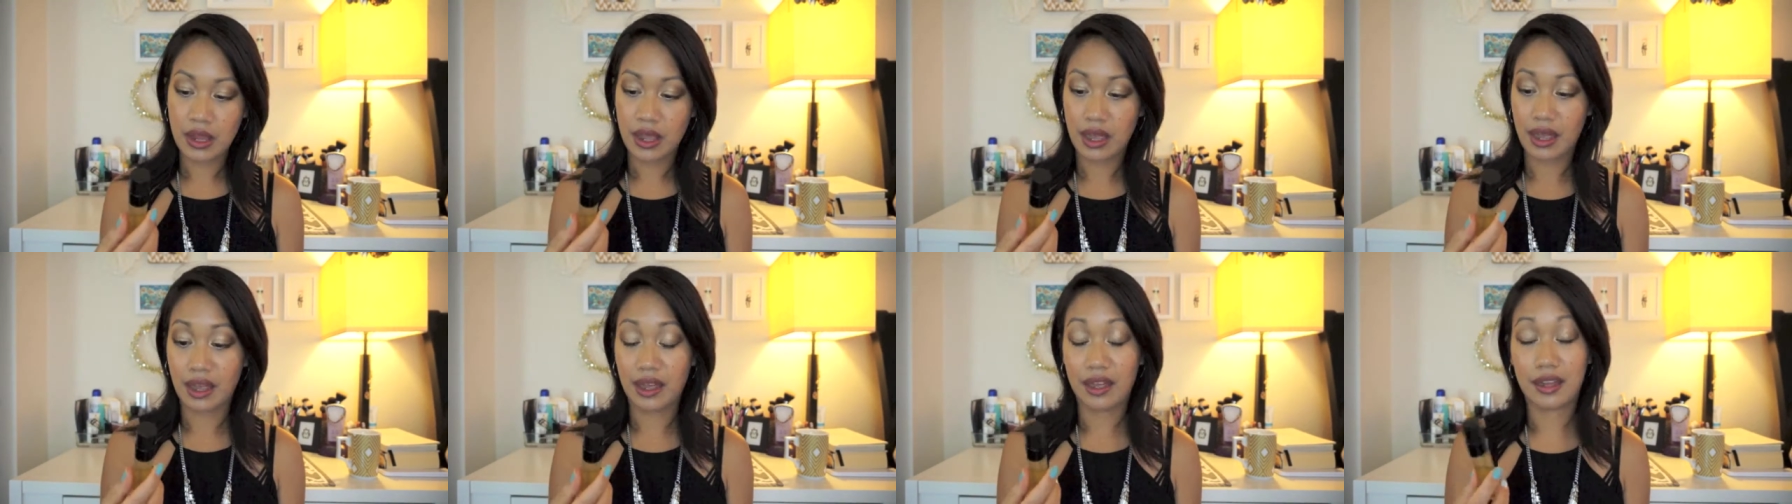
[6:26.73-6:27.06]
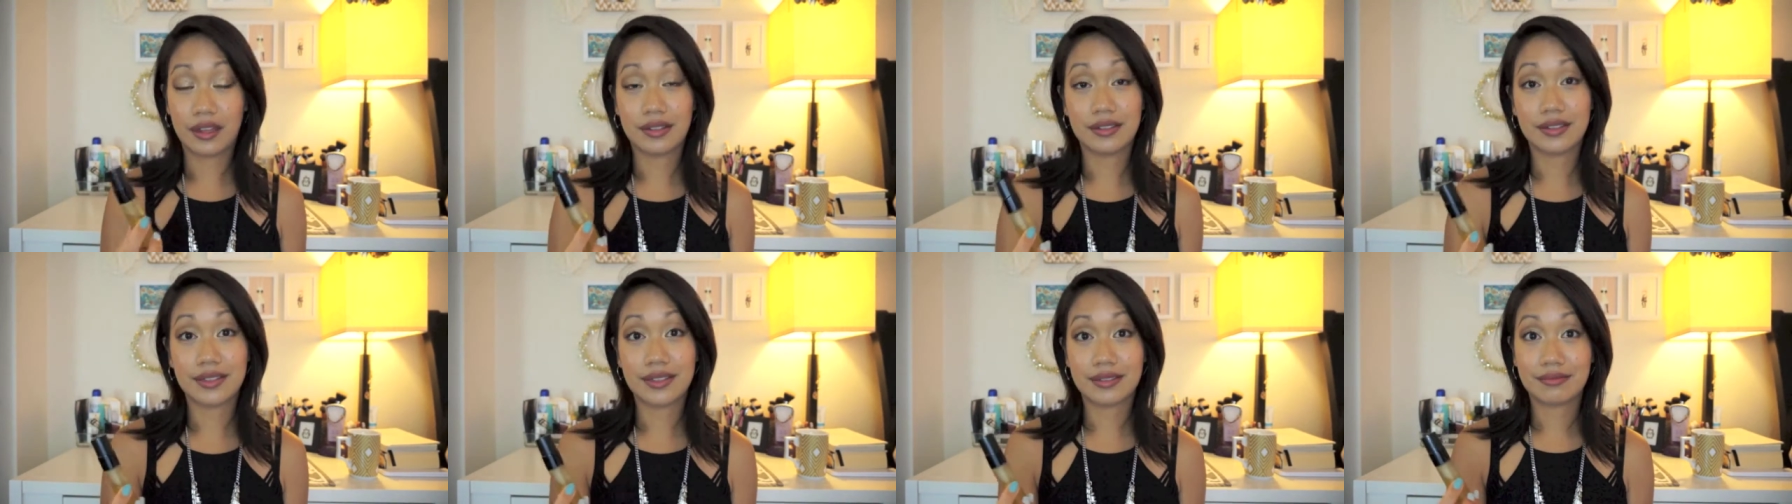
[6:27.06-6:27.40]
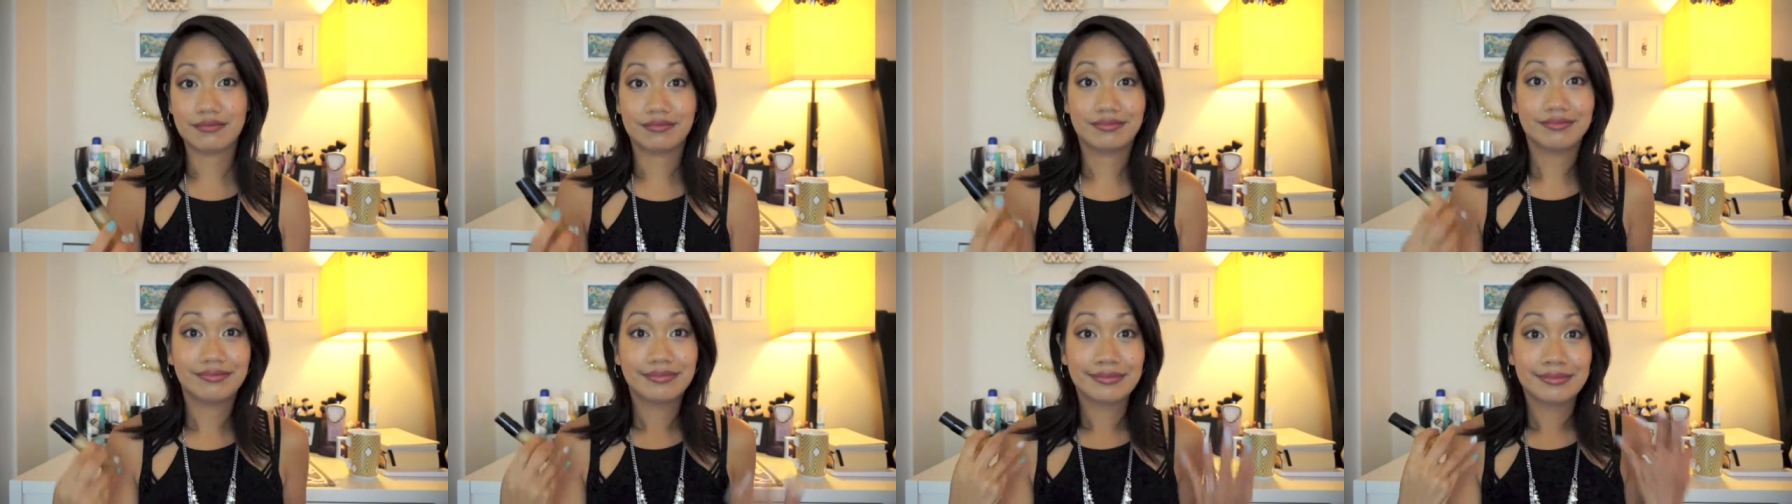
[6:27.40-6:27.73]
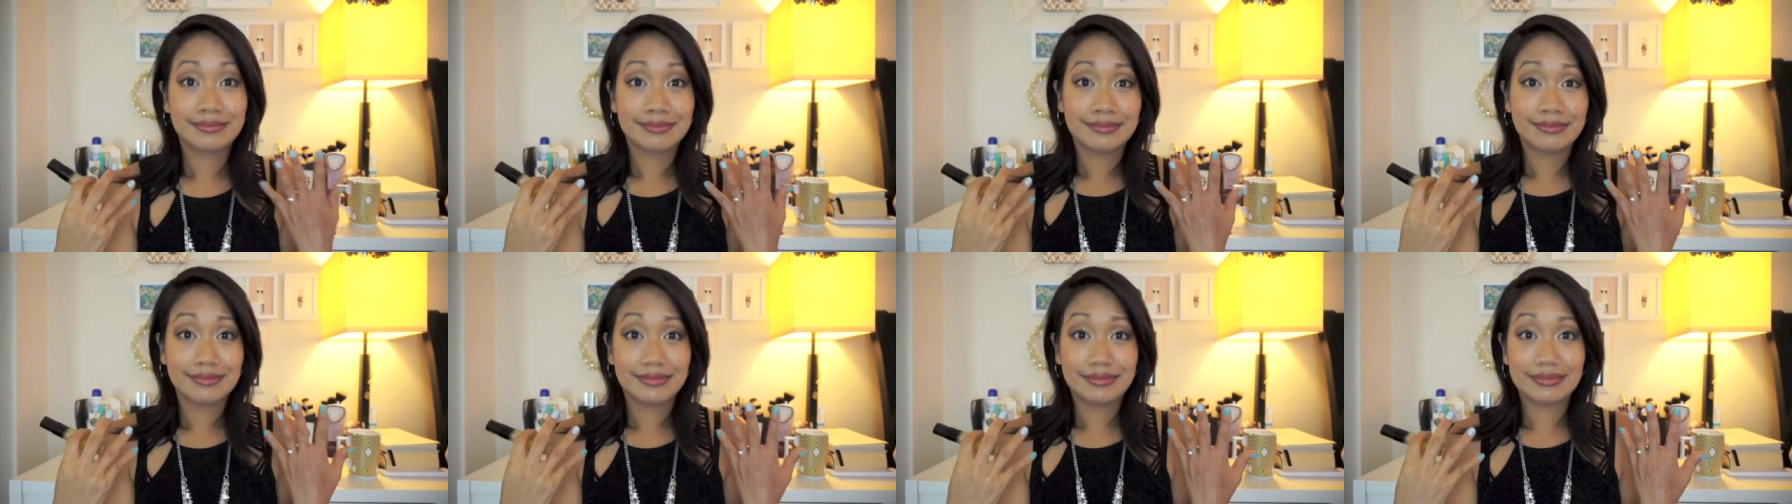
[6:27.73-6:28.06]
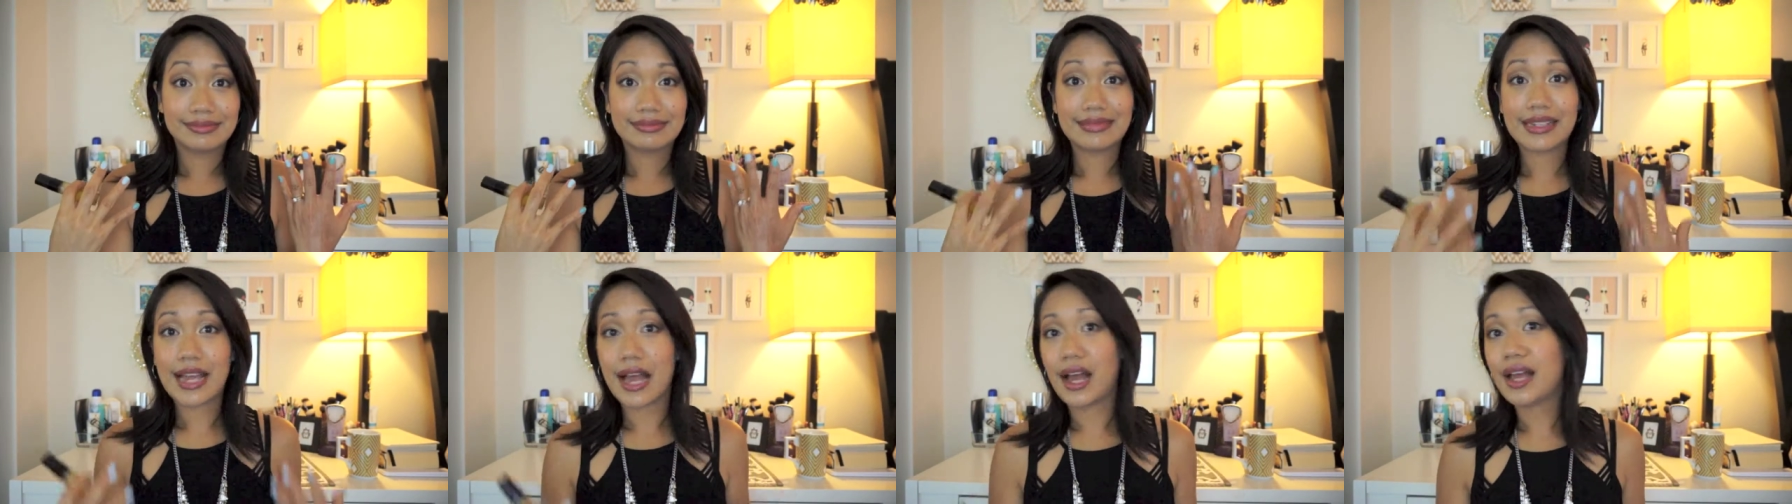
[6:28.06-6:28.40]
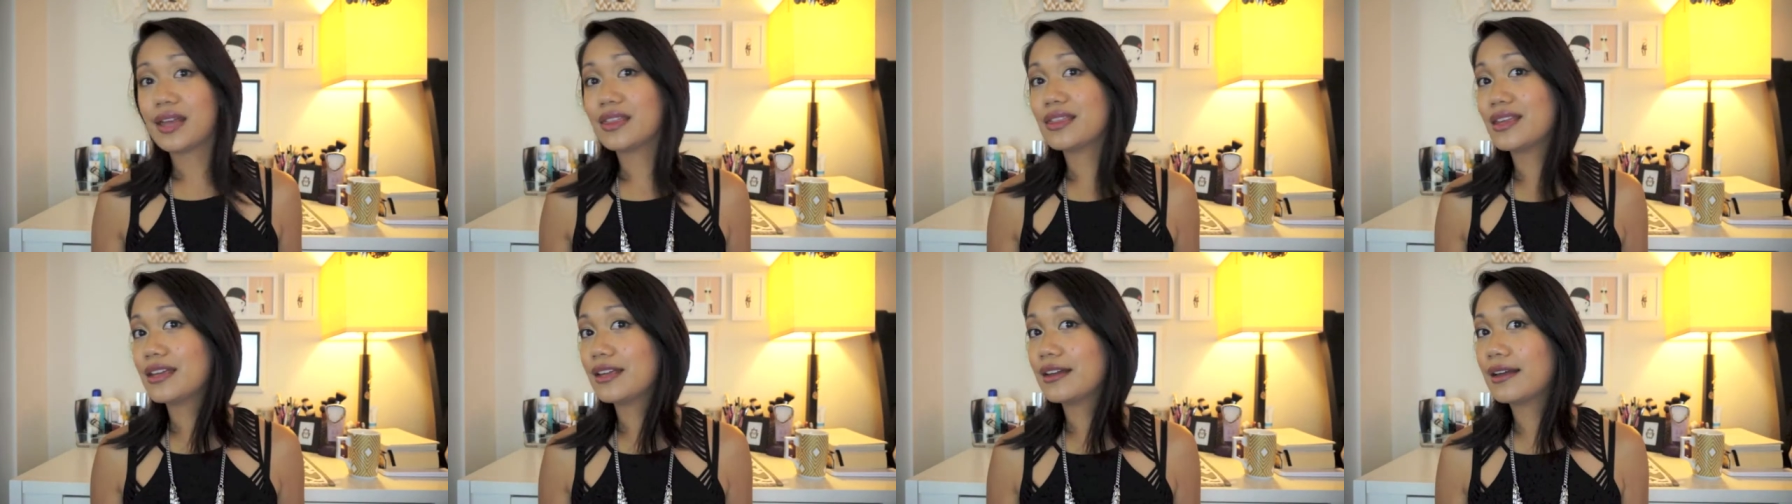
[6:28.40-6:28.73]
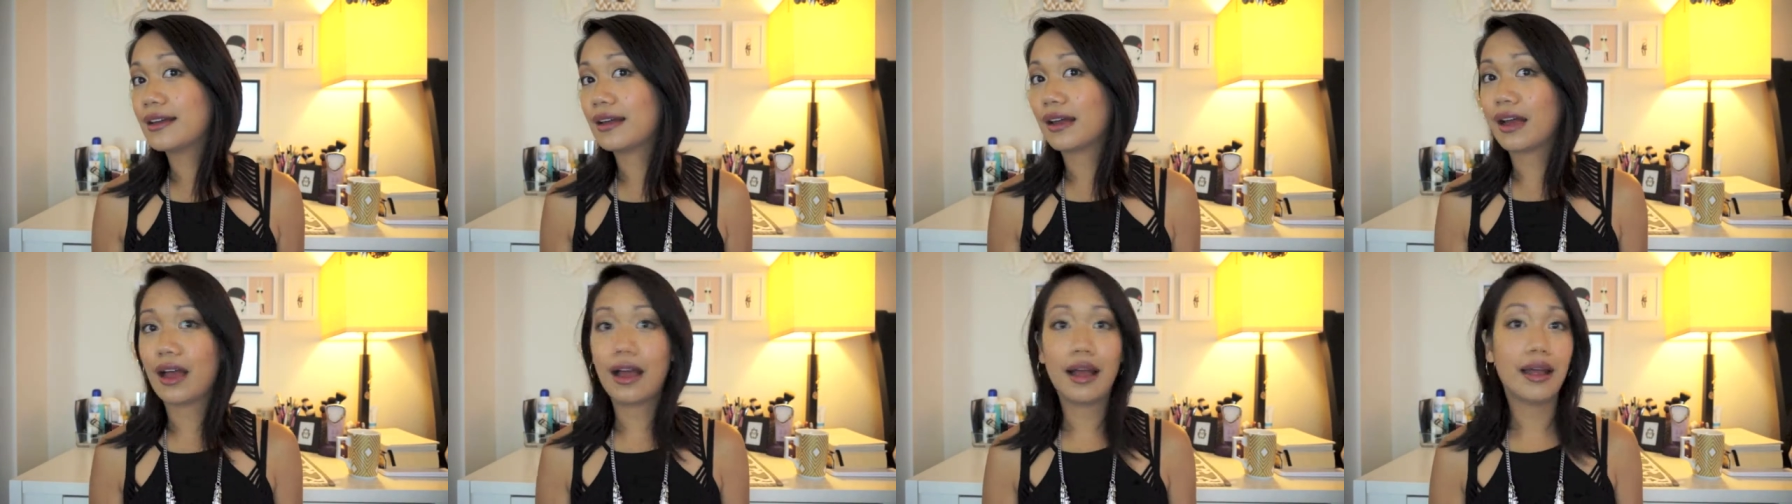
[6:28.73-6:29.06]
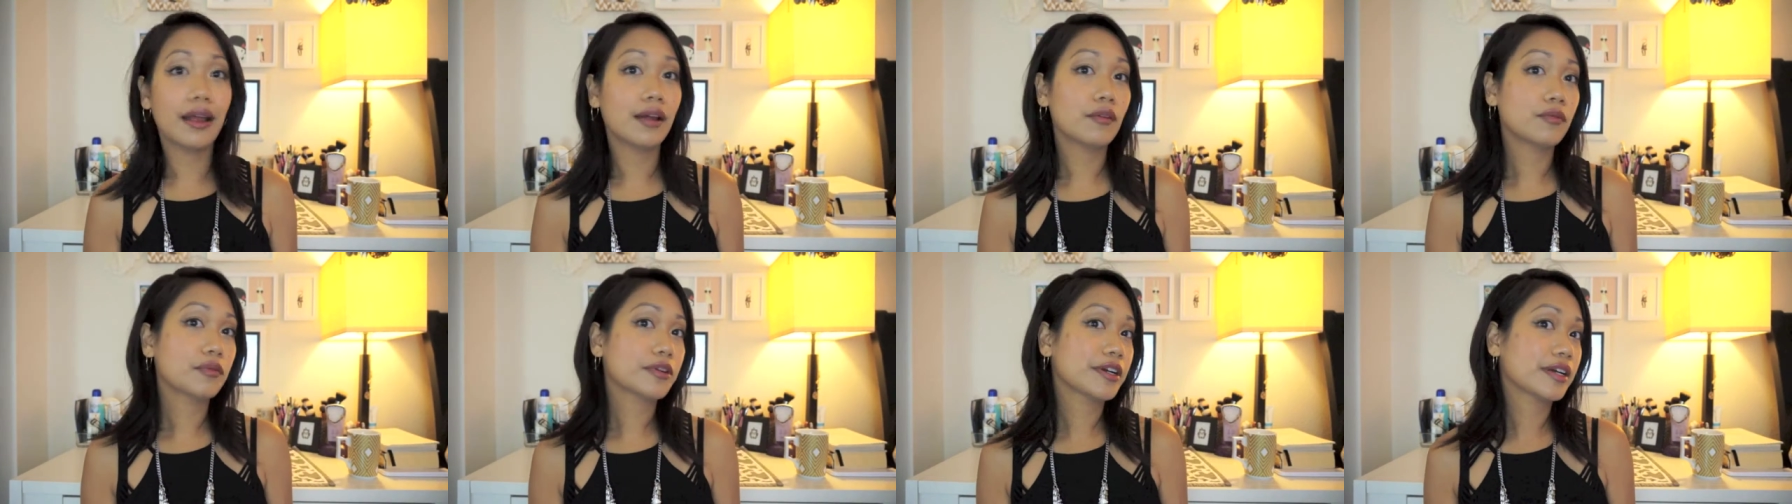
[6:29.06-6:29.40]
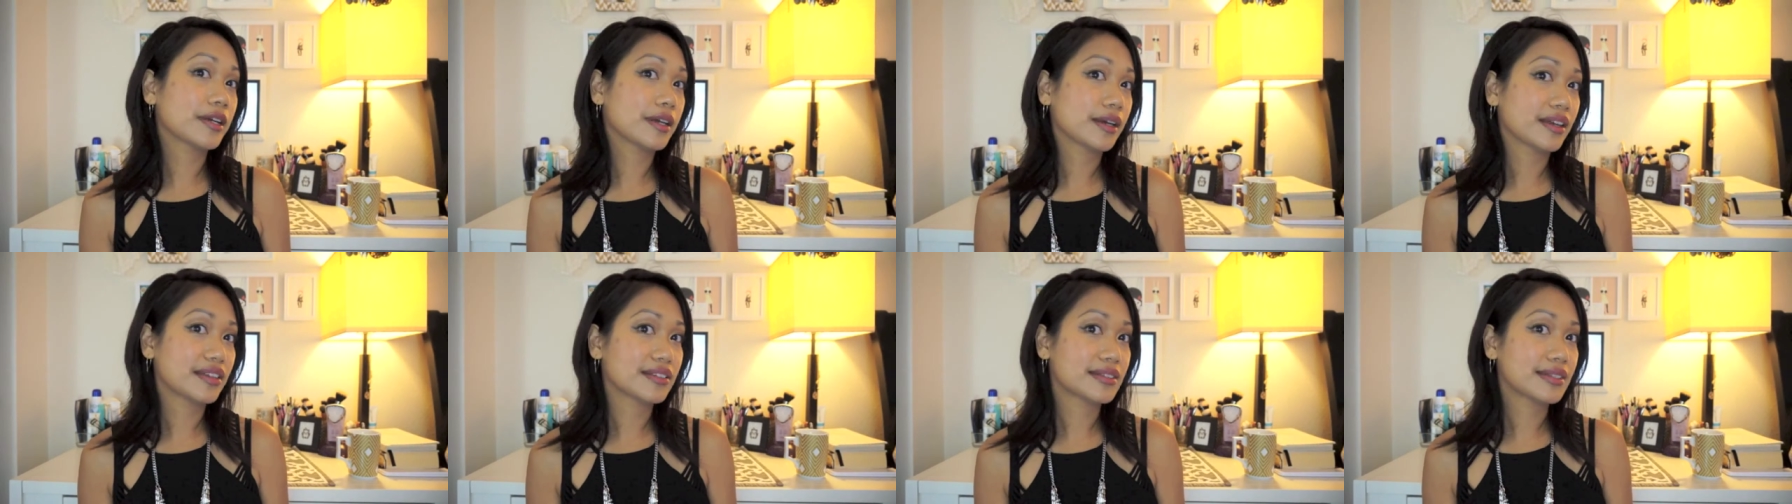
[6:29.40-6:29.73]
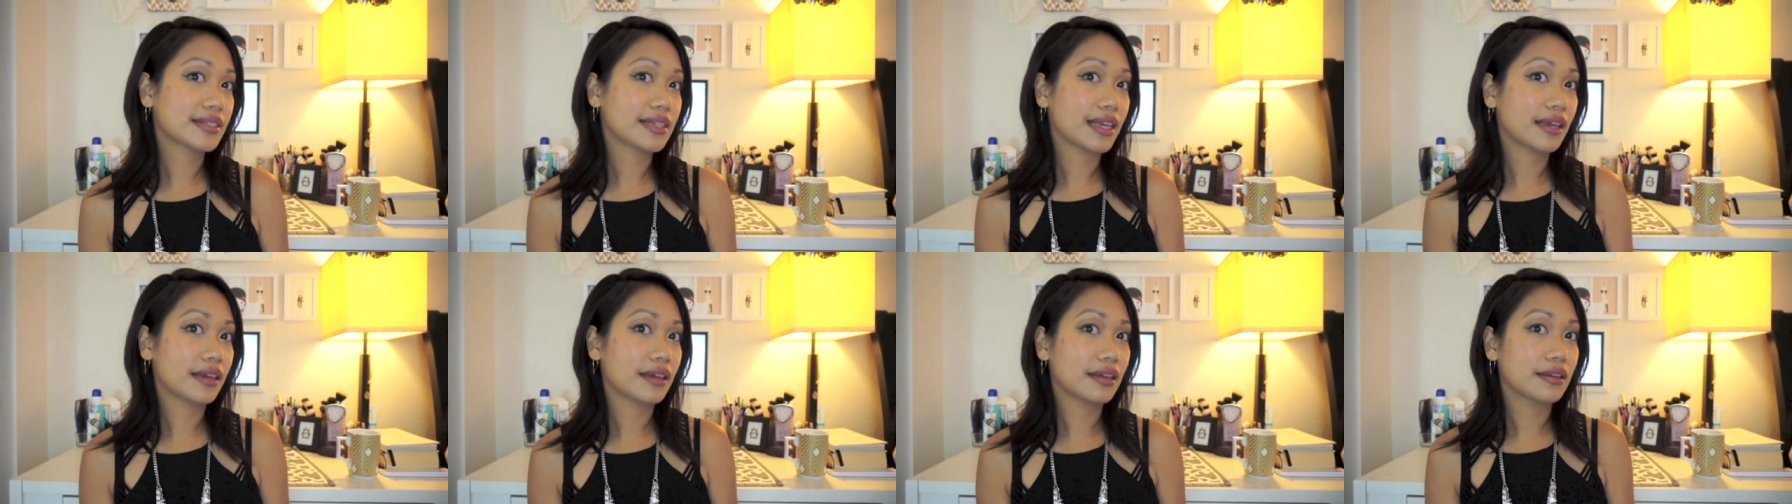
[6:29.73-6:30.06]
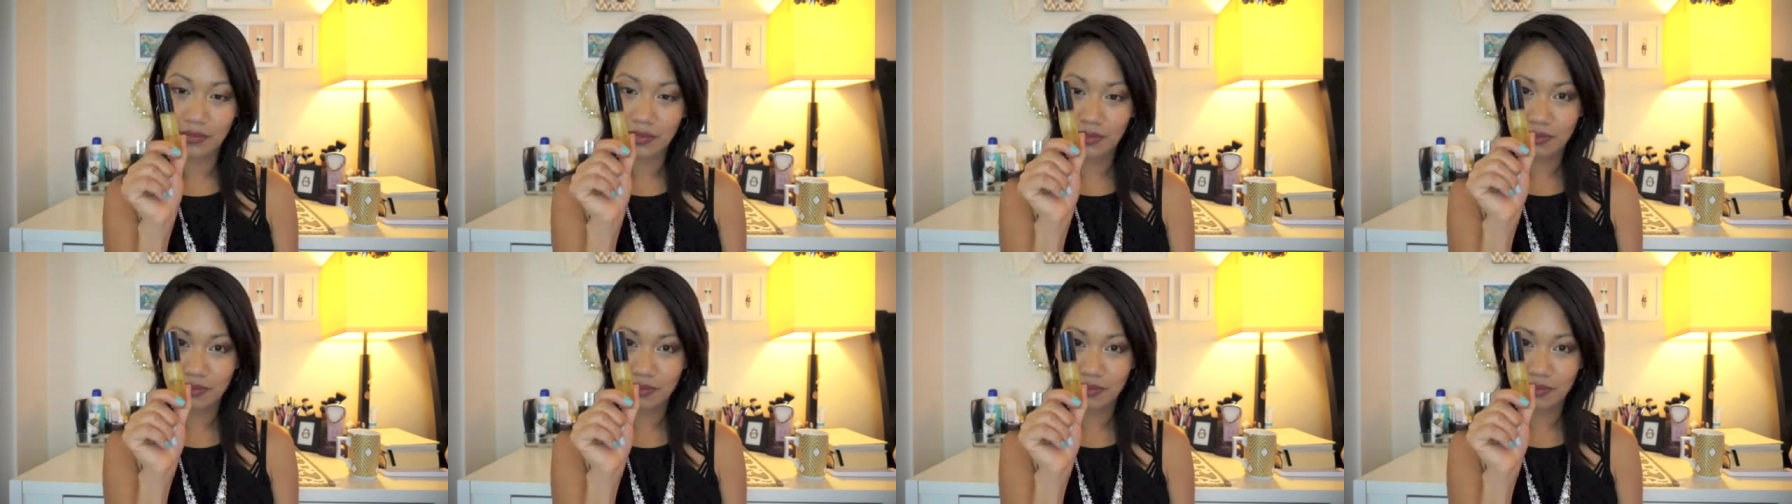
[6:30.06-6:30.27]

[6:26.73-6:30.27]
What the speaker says: And I think I have pretty good skin.